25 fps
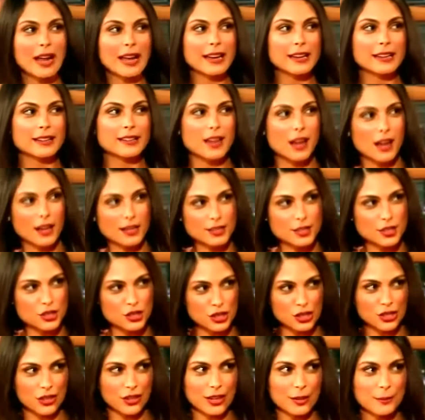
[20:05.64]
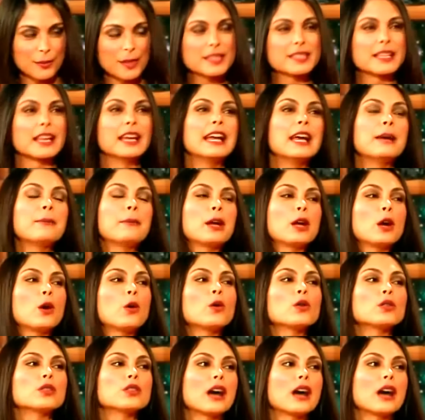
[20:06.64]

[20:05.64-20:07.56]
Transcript: not to cheat on him. It's my old